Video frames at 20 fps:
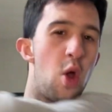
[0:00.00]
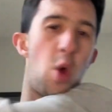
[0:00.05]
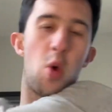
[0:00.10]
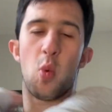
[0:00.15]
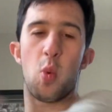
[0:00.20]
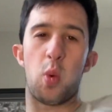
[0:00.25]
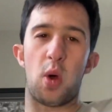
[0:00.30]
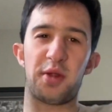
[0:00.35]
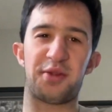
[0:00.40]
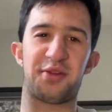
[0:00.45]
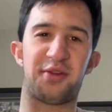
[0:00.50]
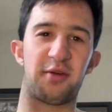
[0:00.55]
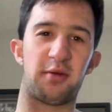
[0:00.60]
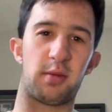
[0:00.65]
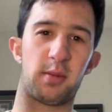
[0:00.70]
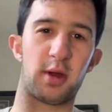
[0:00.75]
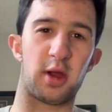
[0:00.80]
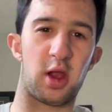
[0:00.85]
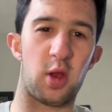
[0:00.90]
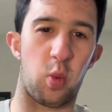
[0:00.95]
What's up,
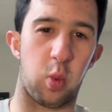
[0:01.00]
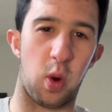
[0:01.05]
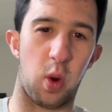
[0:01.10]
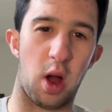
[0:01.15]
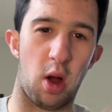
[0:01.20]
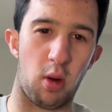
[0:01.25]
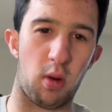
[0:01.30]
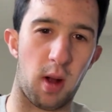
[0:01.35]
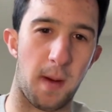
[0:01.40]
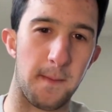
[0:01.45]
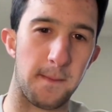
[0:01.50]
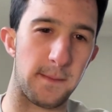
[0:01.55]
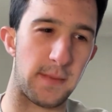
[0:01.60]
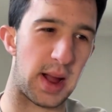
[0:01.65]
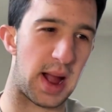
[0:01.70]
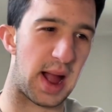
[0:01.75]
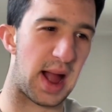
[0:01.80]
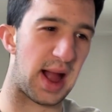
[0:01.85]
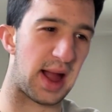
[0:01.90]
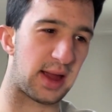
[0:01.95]
everybody? Welcome
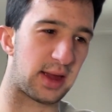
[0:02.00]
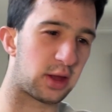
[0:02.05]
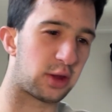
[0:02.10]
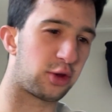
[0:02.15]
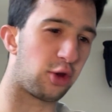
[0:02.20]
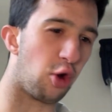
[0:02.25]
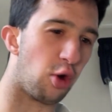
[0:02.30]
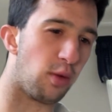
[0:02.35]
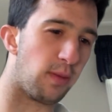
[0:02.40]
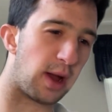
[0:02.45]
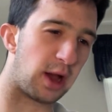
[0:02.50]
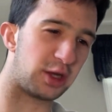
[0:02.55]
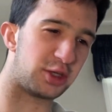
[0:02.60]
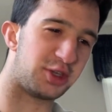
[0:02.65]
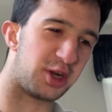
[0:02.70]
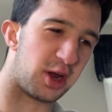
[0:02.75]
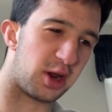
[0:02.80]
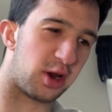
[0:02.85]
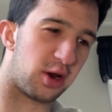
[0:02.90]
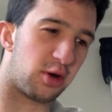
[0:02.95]
back to my
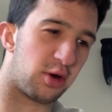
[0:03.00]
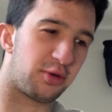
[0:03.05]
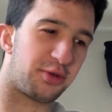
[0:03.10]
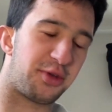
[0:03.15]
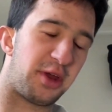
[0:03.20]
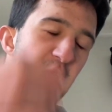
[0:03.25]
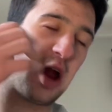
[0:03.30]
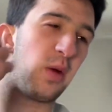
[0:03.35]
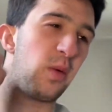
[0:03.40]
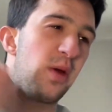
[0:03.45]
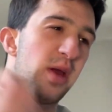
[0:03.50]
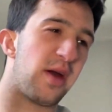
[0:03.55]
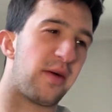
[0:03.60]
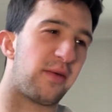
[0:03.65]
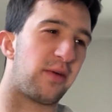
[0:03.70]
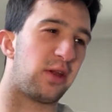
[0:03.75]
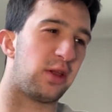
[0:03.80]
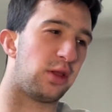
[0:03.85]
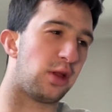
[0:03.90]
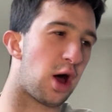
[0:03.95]
channel. Today we have a
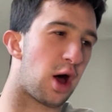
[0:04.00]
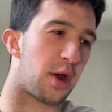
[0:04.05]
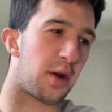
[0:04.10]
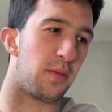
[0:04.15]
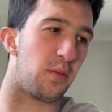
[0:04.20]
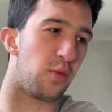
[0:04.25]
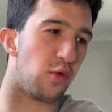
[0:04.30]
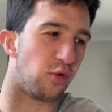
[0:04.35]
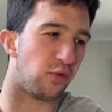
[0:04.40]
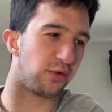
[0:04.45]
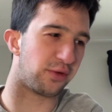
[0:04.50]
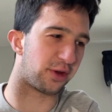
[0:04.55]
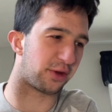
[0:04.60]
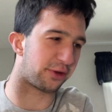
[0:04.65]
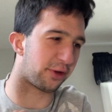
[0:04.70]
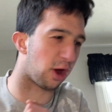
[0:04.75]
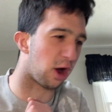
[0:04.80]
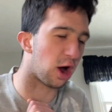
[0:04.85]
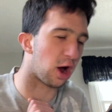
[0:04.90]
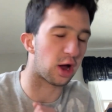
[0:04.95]
lot of moves to
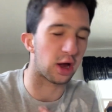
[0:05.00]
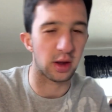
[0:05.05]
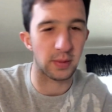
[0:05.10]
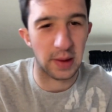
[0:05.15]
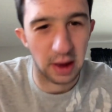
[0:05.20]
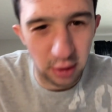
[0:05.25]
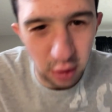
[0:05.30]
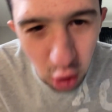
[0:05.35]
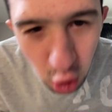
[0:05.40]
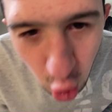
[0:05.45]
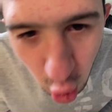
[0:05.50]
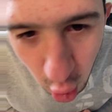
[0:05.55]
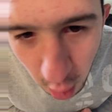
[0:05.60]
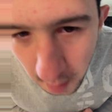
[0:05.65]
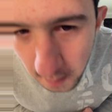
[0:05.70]
talk about. Oh